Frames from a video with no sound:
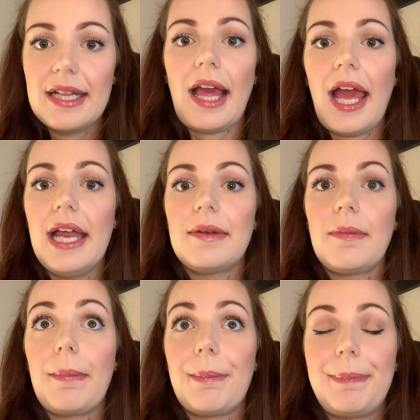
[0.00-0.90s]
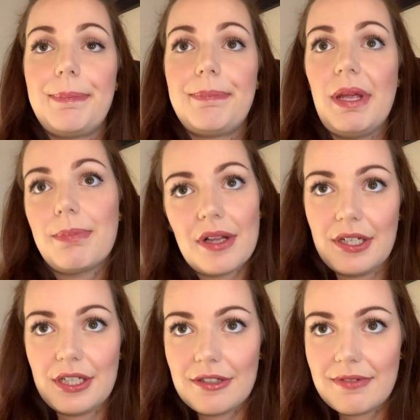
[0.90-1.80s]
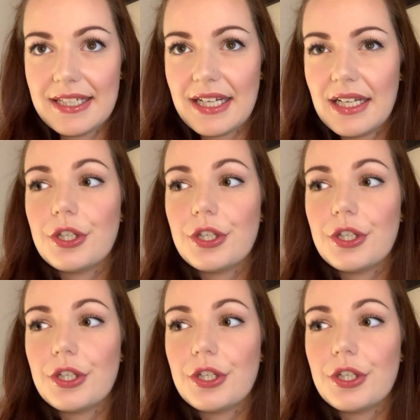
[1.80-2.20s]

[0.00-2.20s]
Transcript: then people aren't going to read it.